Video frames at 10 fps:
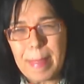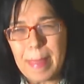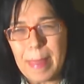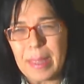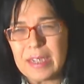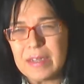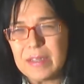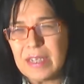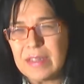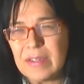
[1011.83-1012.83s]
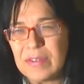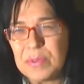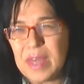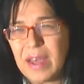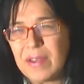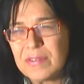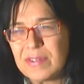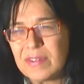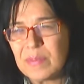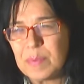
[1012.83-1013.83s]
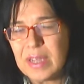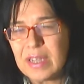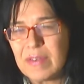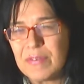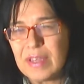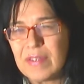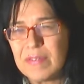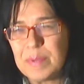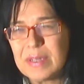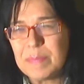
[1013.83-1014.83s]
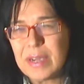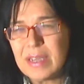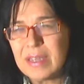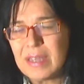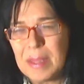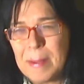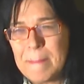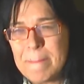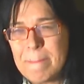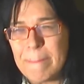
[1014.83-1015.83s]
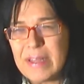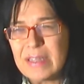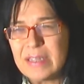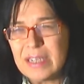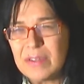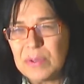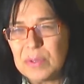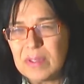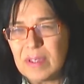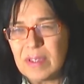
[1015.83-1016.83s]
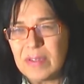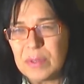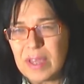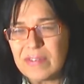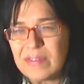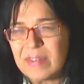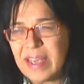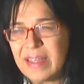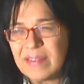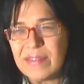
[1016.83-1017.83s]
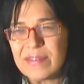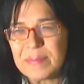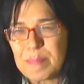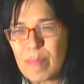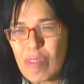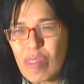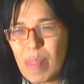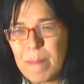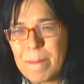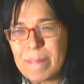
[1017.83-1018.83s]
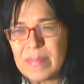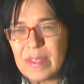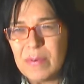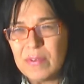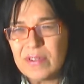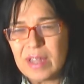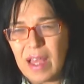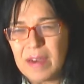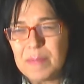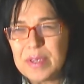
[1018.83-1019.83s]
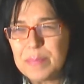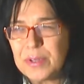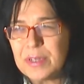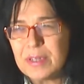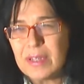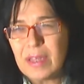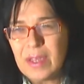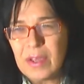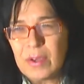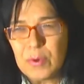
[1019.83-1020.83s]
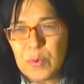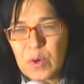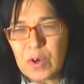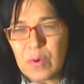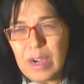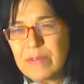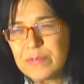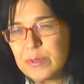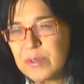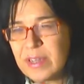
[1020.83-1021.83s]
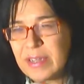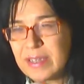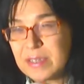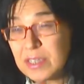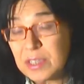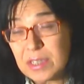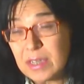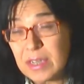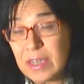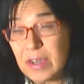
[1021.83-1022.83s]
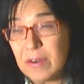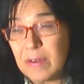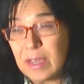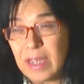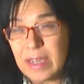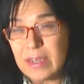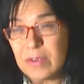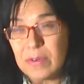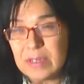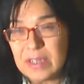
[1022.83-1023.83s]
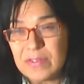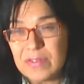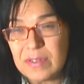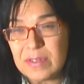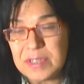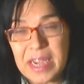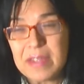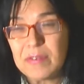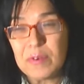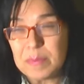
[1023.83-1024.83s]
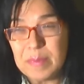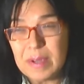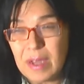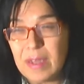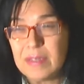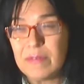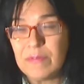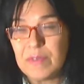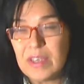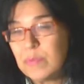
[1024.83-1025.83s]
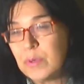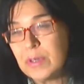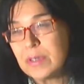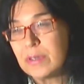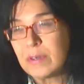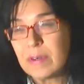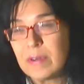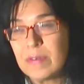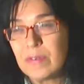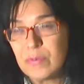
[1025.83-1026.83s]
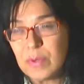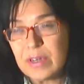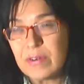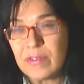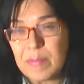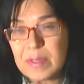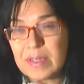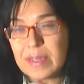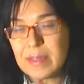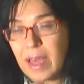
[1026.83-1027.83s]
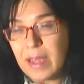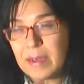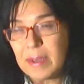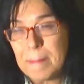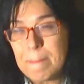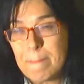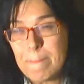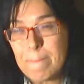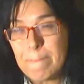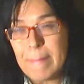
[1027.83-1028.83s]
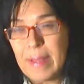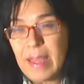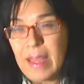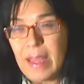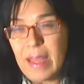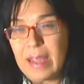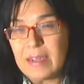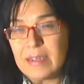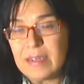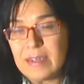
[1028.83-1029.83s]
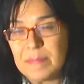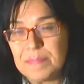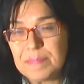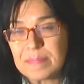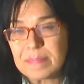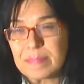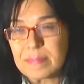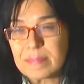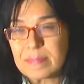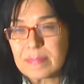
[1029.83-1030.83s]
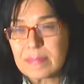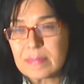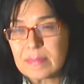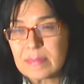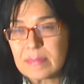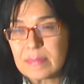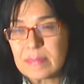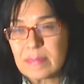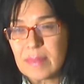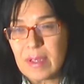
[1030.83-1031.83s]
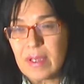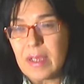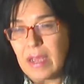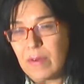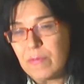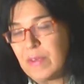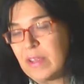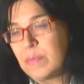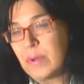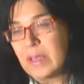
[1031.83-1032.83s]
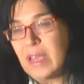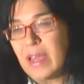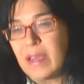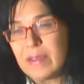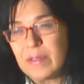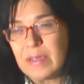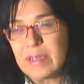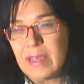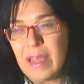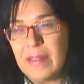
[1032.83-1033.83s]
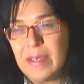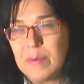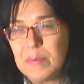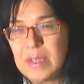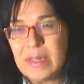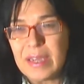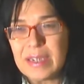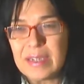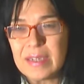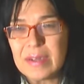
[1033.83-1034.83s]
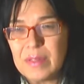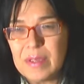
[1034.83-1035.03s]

the 2000s. But by the late 2010s, there was a lot of people who were quite fluent at English, you know, and you could just chat to them on Facebook or Twitter or something like that. And our Facebook, and they would be like, you know,